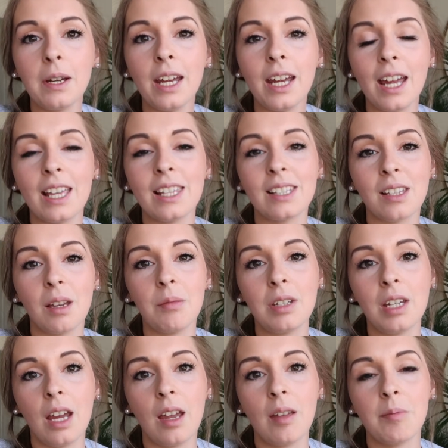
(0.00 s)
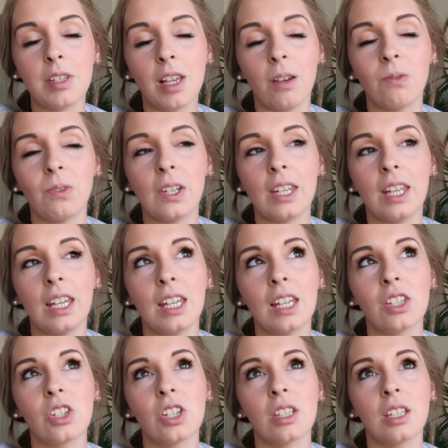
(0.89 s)
it and sometimes I feel like
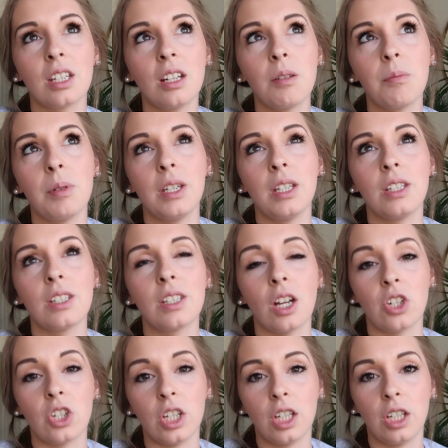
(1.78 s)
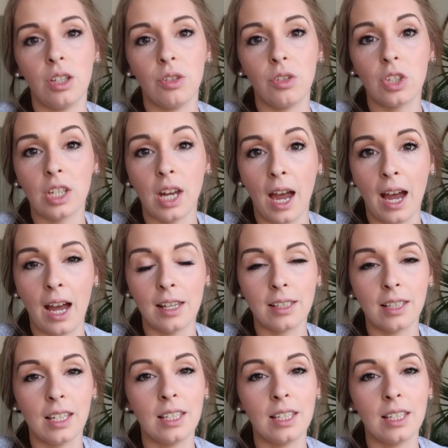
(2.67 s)
it's just gonna be such a huge task.